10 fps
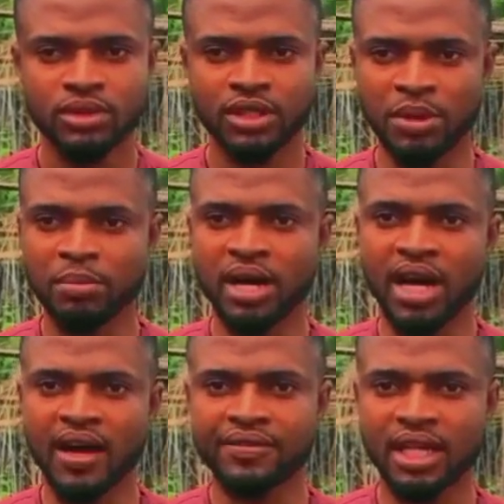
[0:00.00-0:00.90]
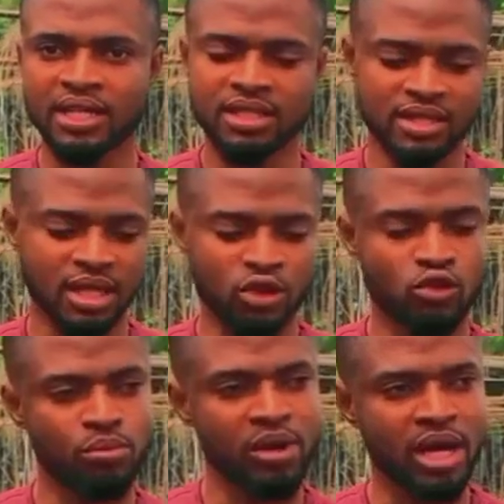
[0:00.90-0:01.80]
Remember, after this
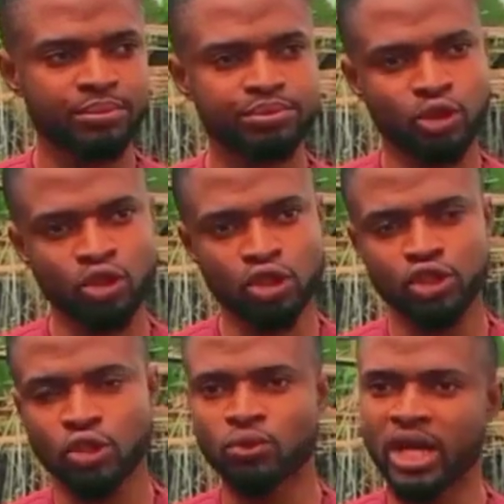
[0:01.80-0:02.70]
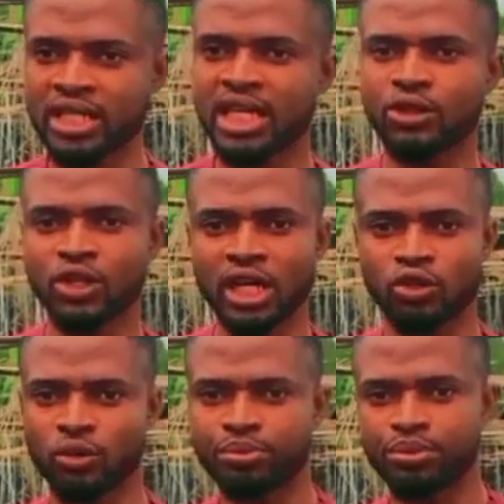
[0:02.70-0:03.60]
cucumber production, we'll enter another
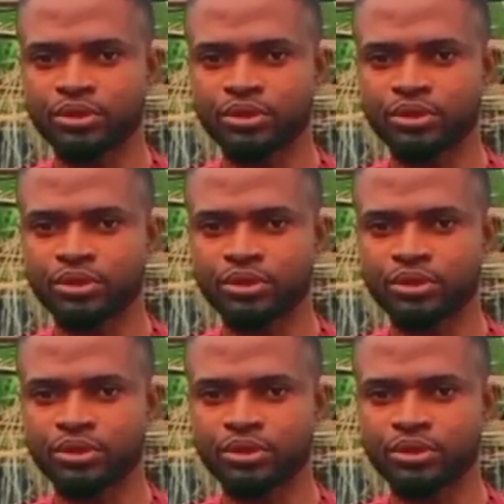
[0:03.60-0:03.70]
crop.